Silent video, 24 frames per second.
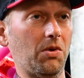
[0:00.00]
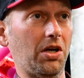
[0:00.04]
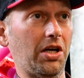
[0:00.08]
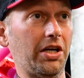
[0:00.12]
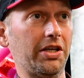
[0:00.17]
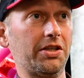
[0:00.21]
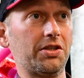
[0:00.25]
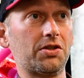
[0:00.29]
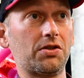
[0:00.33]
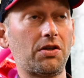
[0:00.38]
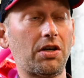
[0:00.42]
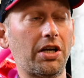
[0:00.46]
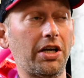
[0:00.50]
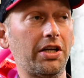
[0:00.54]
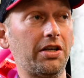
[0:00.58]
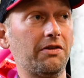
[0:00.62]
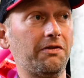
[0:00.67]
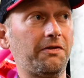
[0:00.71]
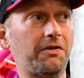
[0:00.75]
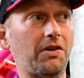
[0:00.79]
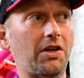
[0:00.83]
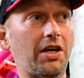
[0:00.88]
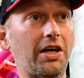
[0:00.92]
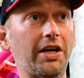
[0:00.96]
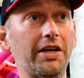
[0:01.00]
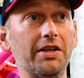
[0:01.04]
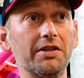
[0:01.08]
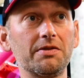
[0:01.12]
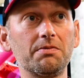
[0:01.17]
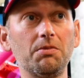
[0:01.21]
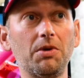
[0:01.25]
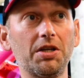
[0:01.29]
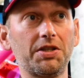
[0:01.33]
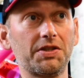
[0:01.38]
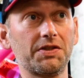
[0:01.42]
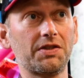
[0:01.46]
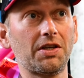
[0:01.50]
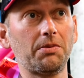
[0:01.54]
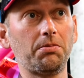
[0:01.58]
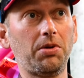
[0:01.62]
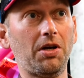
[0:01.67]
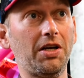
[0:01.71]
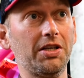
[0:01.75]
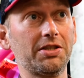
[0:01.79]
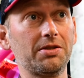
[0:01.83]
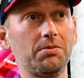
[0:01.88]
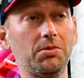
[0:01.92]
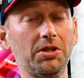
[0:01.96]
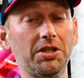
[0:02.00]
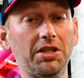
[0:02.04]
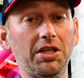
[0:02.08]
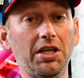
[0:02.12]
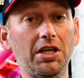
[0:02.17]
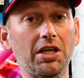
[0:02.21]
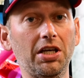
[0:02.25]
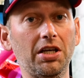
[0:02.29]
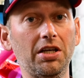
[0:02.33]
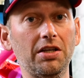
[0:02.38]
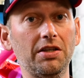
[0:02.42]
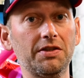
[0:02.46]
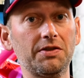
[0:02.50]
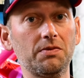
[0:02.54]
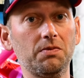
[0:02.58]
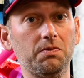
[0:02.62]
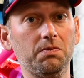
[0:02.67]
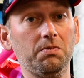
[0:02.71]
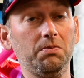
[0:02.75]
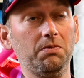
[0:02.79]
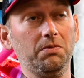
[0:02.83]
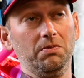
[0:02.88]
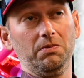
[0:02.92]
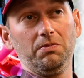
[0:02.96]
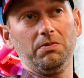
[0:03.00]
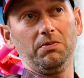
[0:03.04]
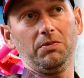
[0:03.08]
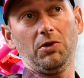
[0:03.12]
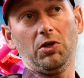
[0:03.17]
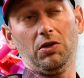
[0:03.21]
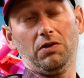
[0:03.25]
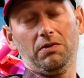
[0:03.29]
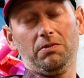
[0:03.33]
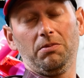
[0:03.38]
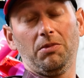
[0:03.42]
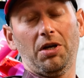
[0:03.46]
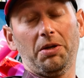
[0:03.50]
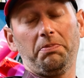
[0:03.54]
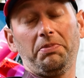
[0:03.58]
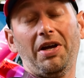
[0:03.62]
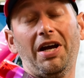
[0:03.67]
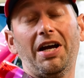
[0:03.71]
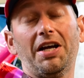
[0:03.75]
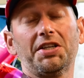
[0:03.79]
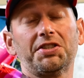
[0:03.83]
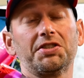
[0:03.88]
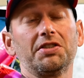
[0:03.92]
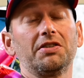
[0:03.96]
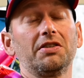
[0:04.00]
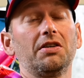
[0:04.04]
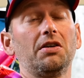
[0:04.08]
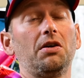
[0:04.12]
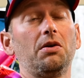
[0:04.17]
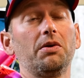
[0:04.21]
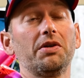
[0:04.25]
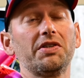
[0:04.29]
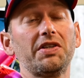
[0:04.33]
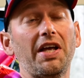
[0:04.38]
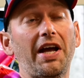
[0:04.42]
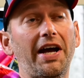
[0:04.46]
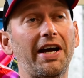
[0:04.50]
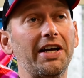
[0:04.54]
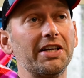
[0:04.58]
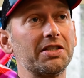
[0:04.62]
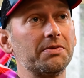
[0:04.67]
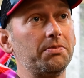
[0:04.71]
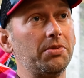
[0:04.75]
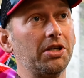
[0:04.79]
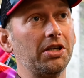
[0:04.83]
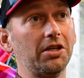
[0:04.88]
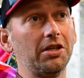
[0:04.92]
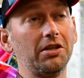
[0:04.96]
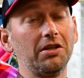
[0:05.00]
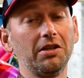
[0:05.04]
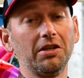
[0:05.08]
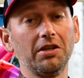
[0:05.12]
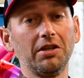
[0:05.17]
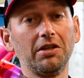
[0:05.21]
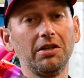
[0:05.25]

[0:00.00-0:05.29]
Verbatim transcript: I try to fly as much as I possibly can. It's my passion, it always has been.